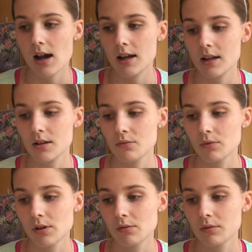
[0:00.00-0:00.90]
I
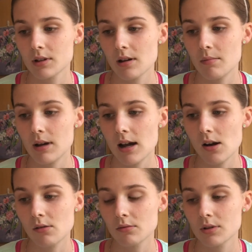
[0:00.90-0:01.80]
wrote
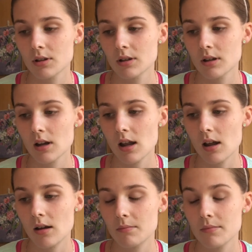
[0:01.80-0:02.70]
about
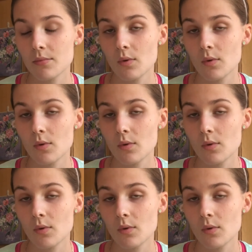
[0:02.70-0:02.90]
um,